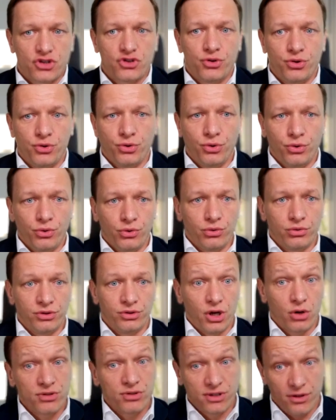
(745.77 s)
to
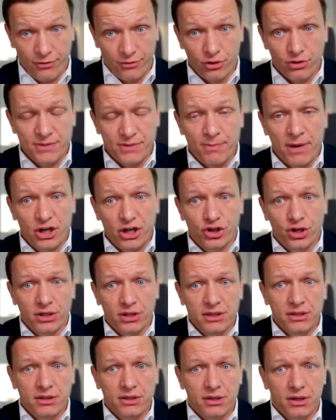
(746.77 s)
dose the first
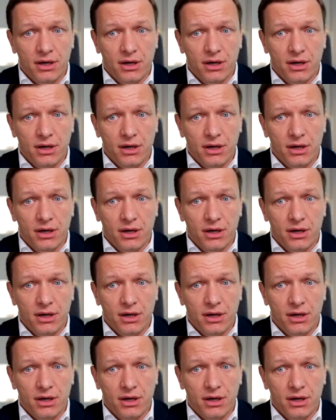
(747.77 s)
patient,